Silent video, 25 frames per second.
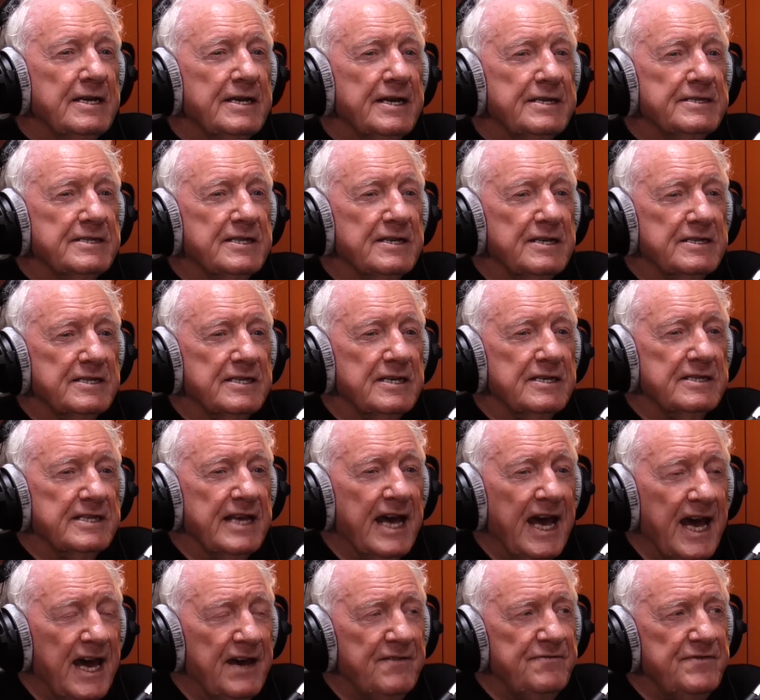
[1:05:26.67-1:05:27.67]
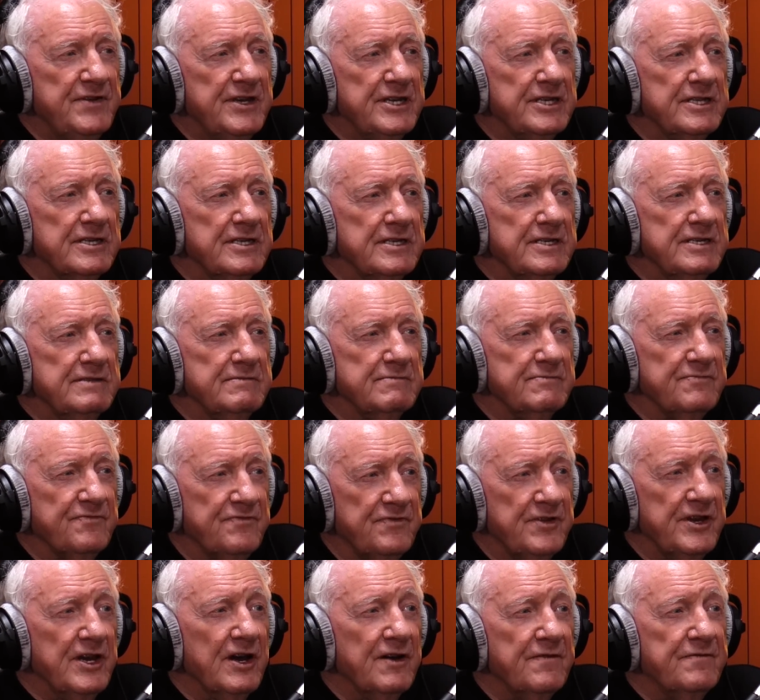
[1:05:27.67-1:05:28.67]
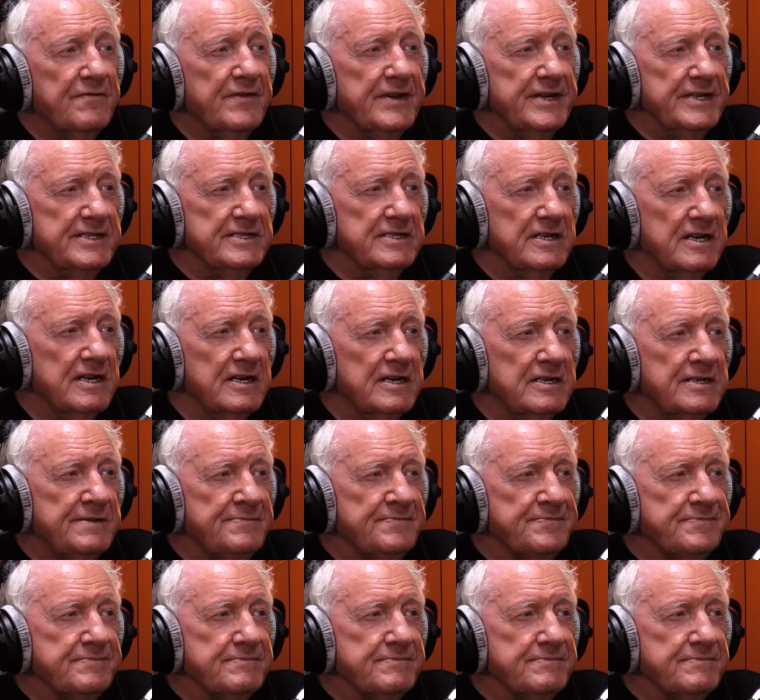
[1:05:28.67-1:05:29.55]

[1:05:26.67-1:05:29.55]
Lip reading: the heavier the free offerings are,